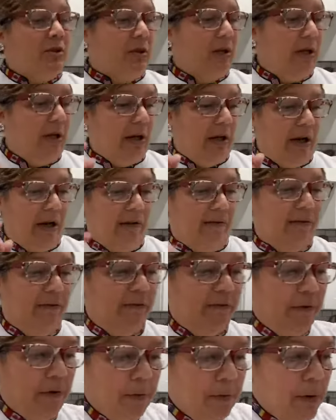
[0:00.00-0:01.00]
just gonna have
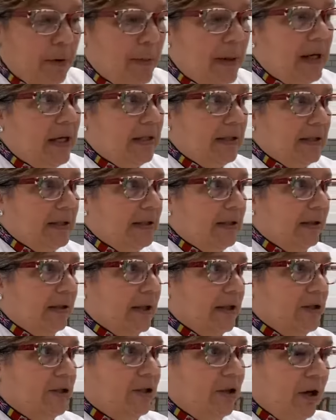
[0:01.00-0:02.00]
a few more minutes
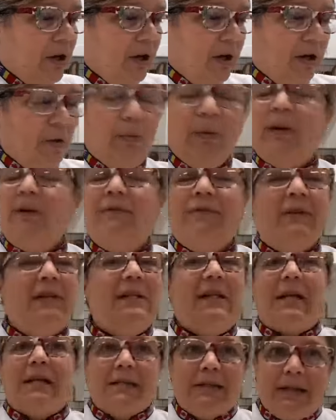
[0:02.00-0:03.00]
until I start. What a
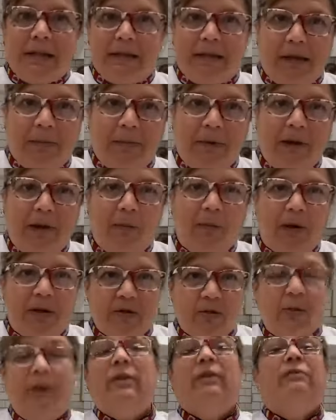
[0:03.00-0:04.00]
fantastic demo that
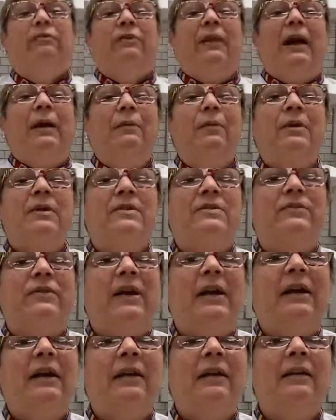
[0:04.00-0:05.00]
was with the flowers,
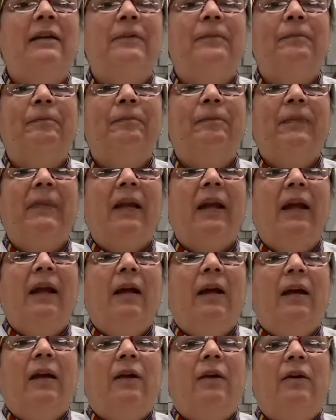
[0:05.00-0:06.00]
right?
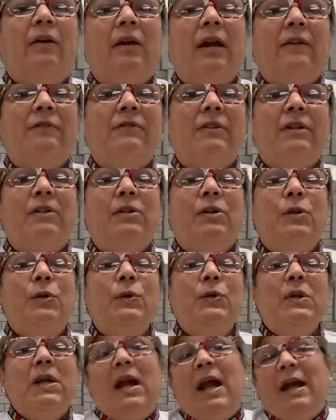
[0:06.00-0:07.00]
Good
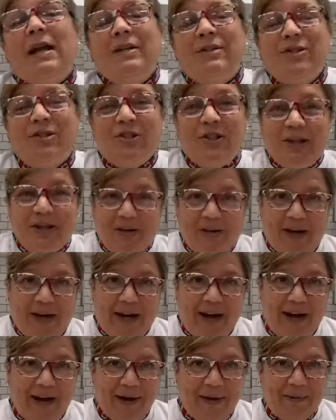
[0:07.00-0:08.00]
afternoon,
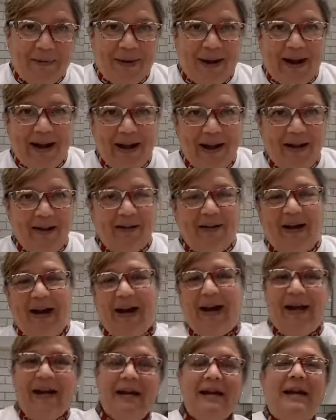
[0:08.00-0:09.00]
Nigeria. Wow,
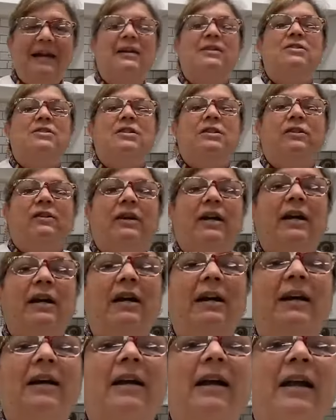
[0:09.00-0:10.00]
hey
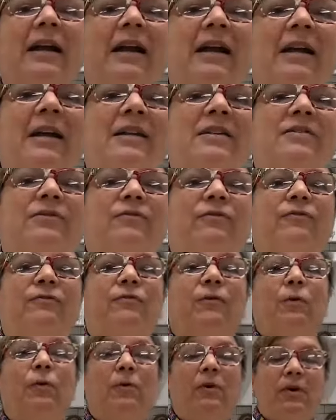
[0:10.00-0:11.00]
Nigeria, it is
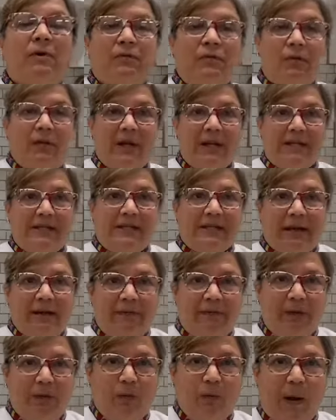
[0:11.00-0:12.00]

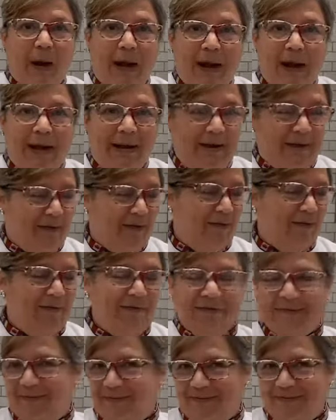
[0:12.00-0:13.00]
4.47, wow.